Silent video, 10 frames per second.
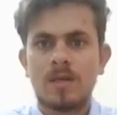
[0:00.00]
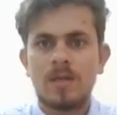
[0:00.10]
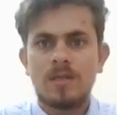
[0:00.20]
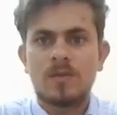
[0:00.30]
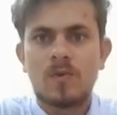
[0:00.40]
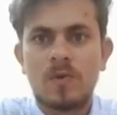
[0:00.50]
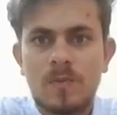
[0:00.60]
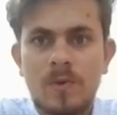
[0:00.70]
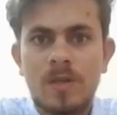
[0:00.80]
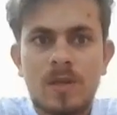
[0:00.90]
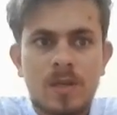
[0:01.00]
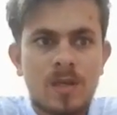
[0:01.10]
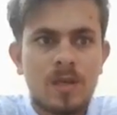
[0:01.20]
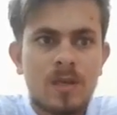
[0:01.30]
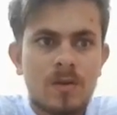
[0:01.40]
which could be the
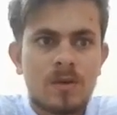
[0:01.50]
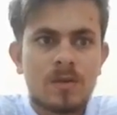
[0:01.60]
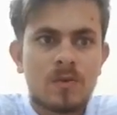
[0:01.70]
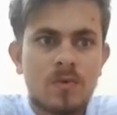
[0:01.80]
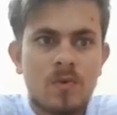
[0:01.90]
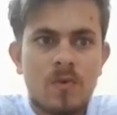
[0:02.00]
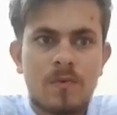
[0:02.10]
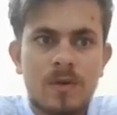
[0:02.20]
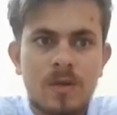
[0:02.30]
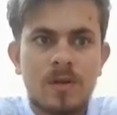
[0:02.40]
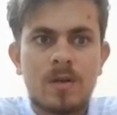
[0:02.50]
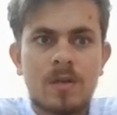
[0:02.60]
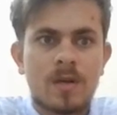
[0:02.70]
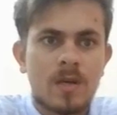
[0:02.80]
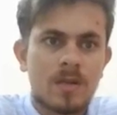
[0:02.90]
key to
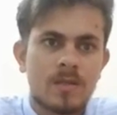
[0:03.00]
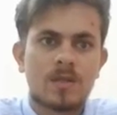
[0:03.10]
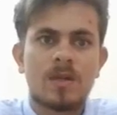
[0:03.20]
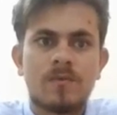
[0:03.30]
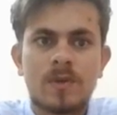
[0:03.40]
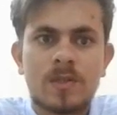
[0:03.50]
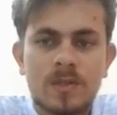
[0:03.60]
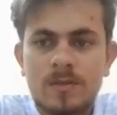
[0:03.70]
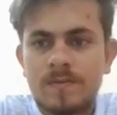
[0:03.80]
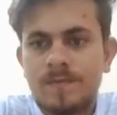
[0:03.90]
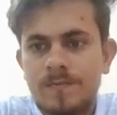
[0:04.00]
overturning Kenny's conviction